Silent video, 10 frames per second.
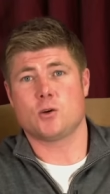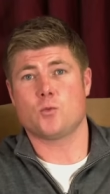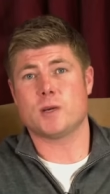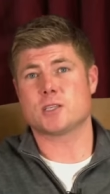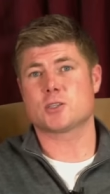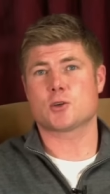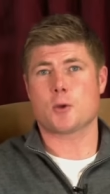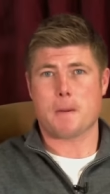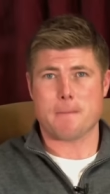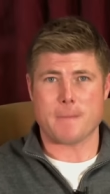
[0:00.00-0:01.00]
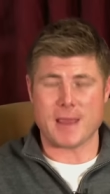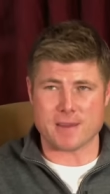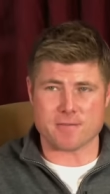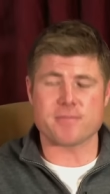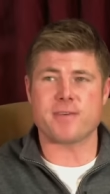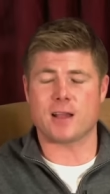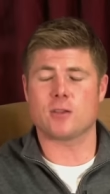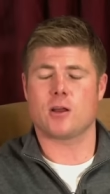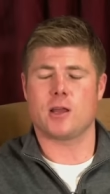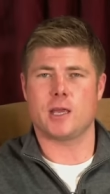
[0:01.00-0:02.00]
which it felt